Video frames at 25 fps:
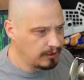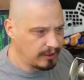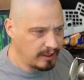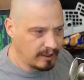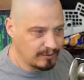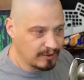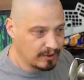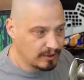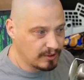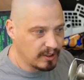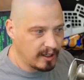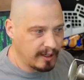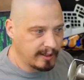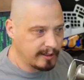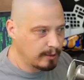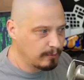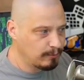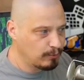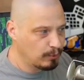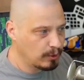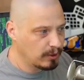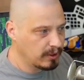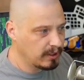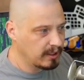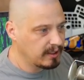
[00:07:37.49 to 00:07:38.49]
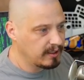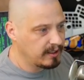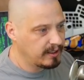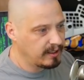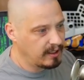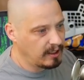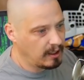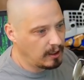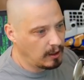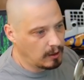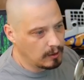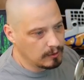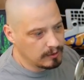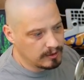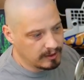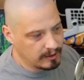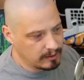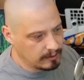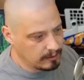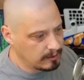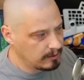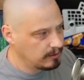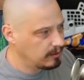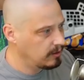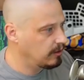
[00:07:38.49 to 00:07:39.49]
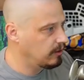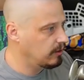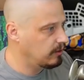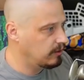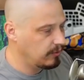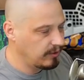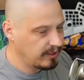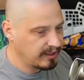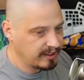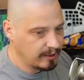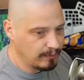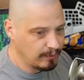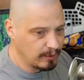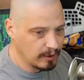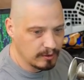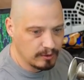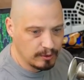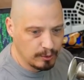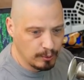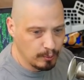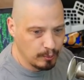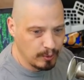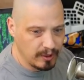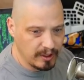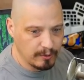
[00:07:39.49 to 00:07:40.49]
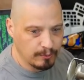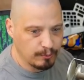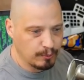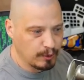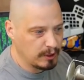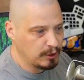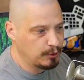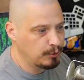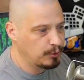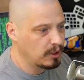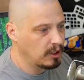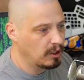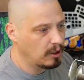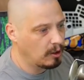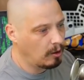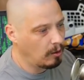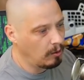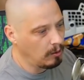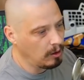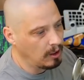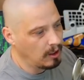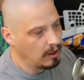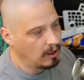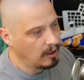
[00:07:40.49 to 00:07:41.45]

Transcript: You have to sign up for an account and they give you a two week free trial.